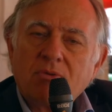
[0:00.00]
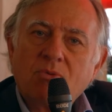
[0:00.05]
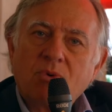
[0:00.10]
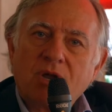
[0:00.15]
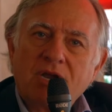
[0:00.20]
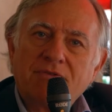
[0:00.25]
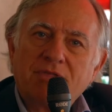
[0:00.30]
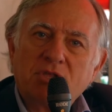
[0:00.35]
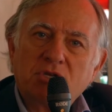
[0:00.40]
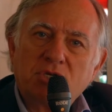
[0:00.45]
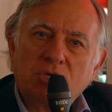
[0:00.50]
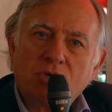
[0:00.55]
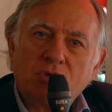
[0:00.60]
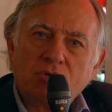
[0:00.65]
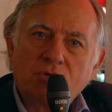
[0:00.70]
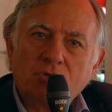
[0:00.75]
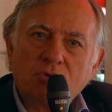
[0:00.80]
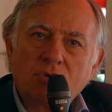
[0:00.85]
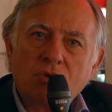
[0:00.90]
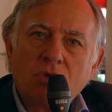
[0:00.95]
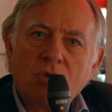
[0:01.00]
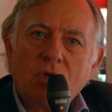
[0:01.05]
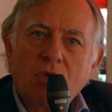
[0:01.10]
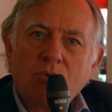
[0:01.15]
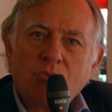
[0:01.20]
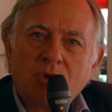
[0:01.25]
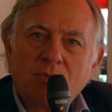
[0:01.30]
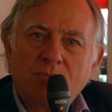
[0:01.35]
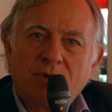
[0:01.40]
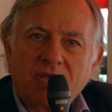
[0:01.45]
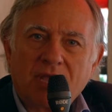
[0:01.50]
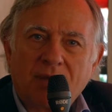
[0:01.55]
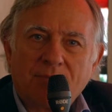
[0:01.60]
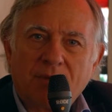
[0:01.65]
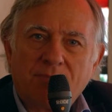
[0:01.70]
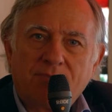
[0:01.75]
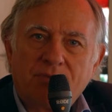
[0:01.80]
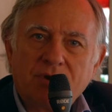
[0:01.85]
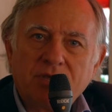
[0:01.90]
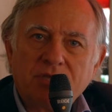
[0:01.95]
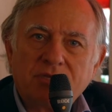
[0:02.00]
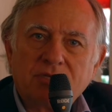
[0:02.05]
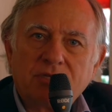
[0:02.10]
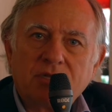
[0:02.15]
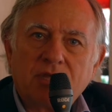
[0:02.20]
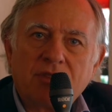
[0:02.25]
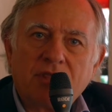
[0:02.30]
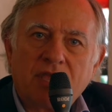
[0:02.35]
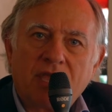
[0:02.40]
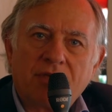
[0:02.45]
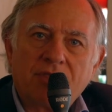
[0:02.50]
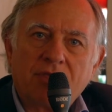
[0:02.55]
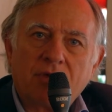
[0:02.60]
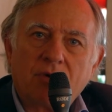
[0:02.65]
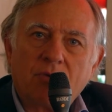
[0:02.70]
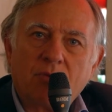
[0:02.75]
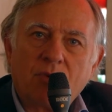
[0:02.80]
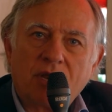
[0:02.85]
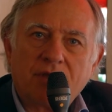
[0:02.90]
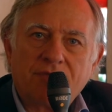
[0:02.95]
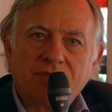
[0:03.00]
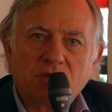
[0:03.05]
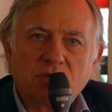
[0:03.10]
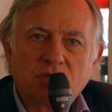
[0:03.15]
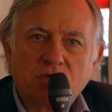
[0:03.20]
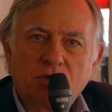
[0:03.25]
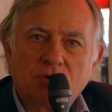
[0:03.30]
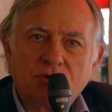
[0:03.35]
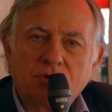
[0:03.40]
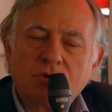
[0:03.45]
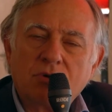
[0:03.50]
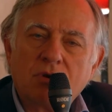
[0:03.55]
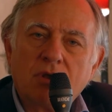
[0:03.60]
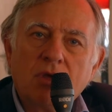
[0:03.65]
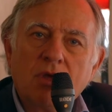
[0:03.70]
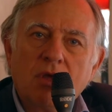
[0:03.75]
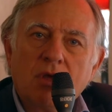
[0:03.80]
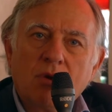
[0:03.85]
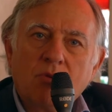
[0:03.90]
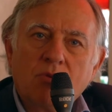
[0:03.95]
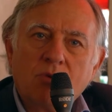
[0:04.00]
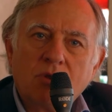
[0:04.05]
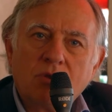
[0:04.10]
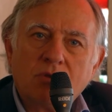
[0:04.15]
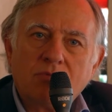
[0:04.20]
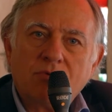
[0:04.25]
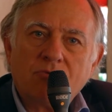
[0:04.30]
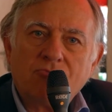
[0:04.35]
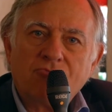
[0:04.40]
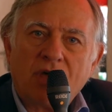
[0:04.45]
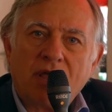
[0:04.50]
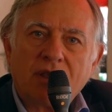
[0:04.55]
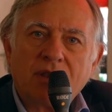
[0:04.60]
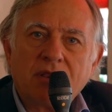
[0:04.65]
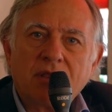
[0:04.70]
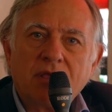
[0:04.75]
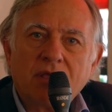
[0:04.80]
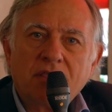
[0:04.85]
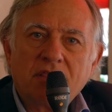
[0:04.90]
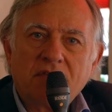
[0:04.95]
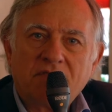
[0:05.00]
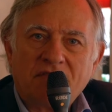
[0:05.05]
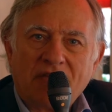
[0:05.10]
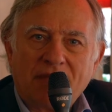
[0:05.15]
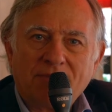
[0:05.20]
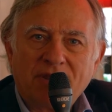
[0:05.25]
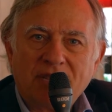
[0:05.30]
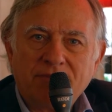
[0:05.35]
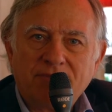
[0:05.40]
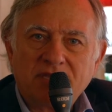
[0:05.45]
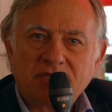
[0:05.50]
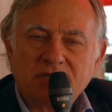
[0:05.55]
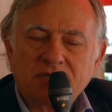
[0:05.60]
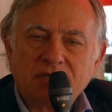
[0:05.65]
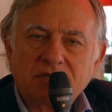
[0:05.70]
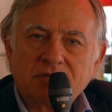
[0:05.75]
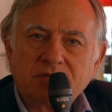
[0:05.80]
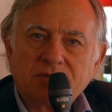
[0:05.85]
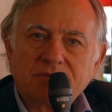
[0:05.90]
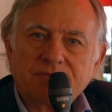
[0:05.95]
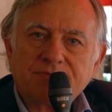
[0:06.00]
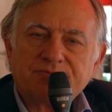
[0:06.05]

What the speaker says: one of the children would become a priest, and the other one of the children would run the family business,